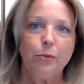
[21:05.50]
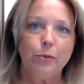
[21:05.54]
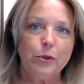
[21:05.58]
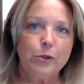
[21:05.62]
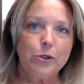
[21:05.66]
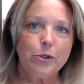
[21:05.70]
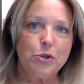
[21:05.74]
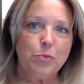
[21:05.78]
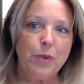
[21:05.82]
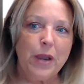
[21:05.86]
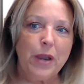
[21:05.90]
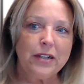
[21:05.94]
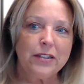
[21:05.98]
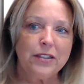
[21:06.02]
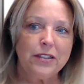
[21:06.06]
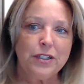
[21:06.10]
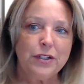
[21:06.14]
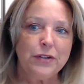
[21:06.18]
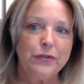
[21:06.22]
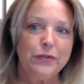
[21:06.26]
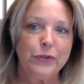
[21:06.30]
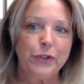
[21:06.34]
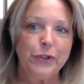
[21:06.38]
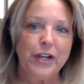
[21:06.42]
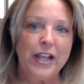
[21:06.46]

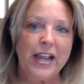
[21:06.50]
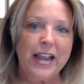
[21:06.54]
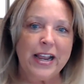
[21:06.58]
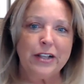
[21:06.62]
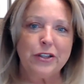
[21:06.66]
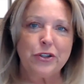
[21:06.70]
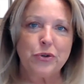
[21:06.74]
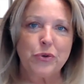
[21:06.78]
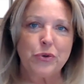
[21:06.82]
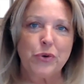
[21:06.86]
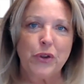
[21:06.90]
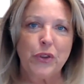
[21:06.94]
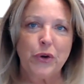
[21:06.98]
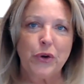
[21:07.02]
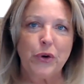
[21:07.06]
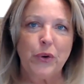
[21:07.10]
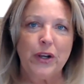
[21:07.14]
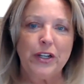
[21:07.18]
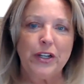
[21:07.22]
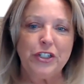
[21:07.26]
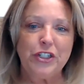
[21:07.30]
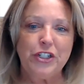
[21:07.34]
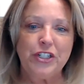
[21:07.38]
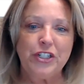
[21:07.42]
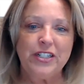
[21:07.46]
perspective or to answer other
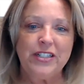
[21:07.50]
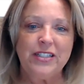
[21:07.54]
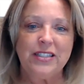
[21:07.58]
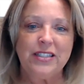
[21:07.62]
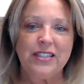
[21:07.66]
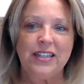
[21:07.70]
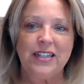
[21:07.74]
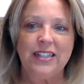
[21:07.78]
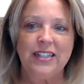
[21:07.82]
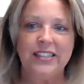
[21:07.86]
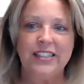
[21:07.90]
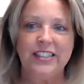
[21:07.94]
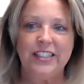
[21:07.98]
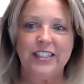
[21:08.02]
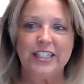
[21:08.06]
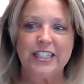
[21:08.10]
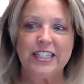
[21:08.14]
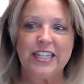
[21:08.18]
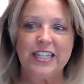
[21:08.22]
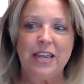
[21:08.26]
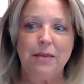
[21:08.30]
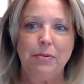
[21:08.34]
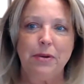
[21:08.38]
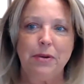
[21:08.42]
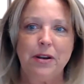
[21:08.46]
questions and just
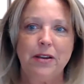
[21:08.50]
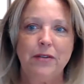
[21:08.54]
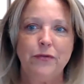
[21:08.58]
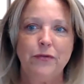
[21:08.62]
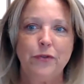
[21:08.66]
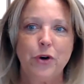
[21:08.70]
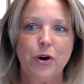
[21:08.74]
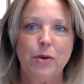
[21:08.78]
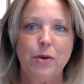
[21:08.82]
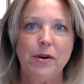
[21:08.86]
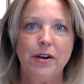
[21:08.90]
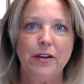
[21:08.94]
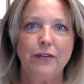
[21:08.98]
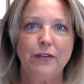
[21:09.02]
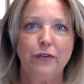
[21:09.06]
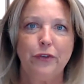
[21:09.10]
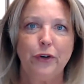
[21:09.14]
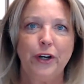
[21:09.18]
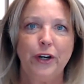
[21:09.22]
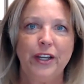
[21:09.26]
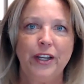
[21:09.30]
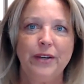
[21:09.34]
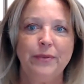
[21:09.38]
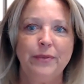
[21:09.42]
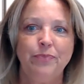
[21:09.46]
keep it informative
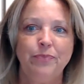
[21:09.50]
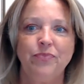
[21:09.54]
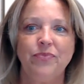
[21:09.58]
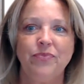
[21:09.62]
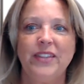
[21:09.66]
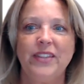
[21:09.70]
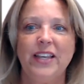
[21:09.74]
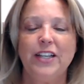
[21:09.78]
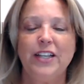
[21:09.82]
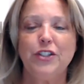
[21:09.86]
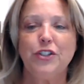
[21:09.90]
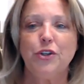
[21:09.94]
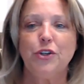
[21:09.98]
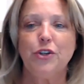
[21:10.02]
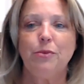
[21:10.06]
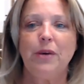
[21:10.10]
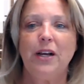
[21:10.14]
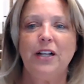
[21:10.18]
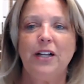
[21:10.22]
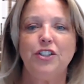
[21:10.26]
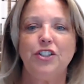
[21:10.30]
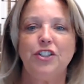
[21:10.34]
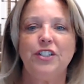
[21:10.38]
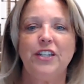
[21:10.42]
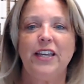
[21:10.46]
for you. Thanks so
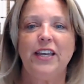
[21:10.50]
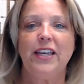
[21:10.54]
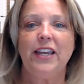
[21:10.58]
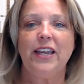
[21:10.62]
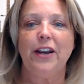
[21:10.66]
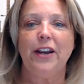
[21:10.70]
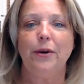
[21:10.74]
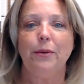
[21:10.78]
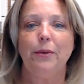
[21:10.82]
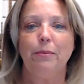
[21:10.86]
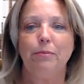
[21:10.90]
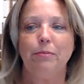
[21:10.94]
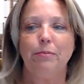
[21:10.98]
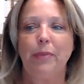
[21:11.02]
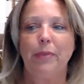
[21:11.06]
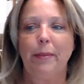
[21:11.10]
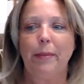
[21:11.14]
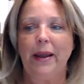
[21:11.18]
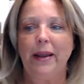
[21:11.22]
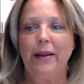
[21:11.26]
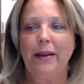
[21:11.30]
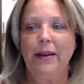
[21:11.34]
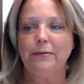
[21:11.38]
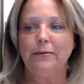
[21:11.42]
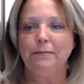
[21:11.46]
much. Take care.
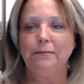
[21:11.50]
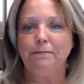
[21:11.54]
Bye-bye.